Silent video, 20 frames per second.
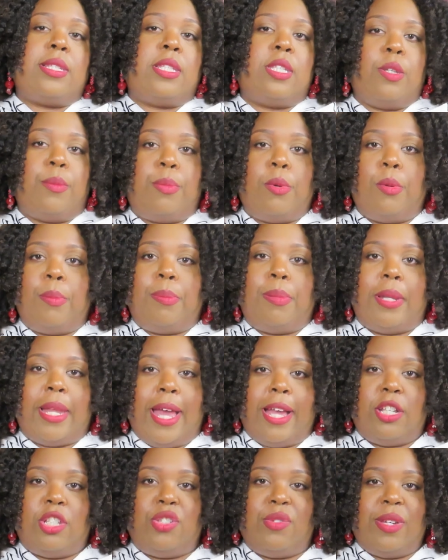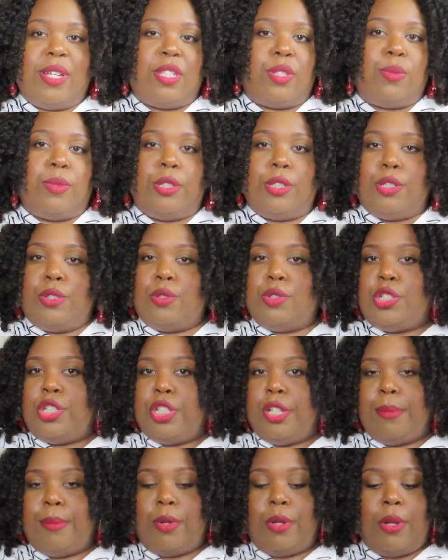a simple black dress with a little
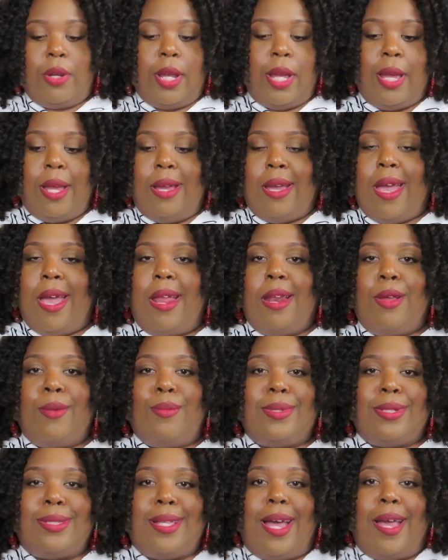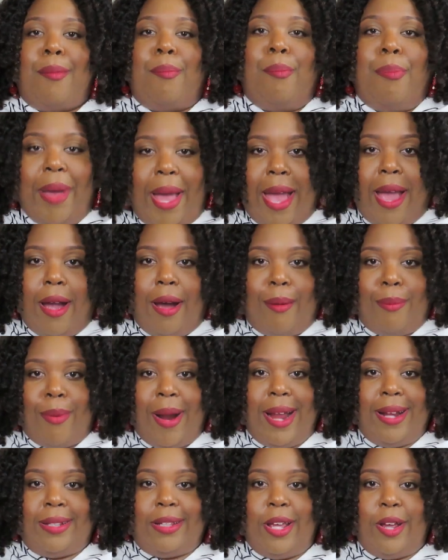shimmer. And it was like, bam,
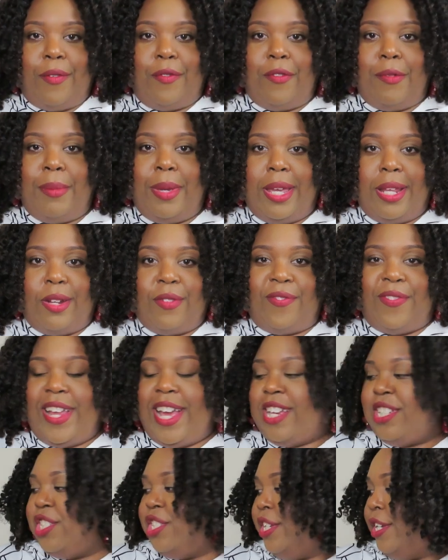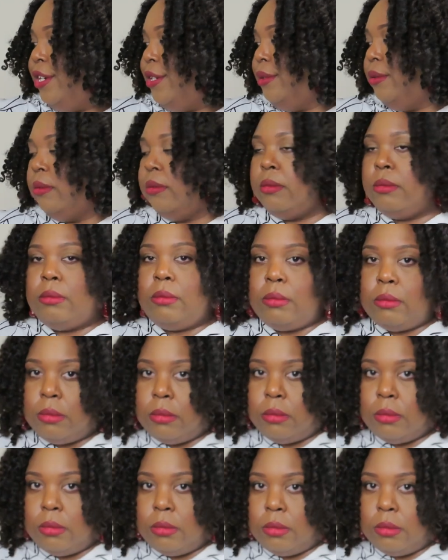right there for me in the flash sale.
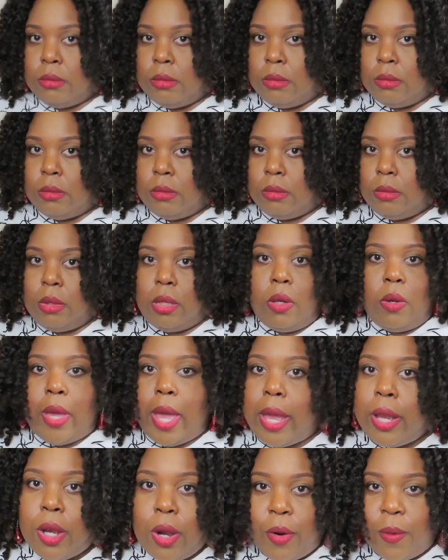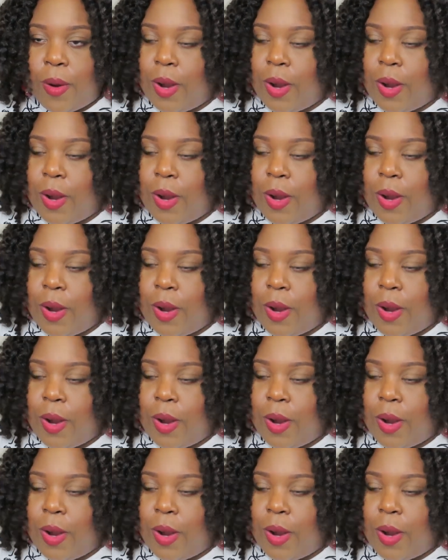You can't go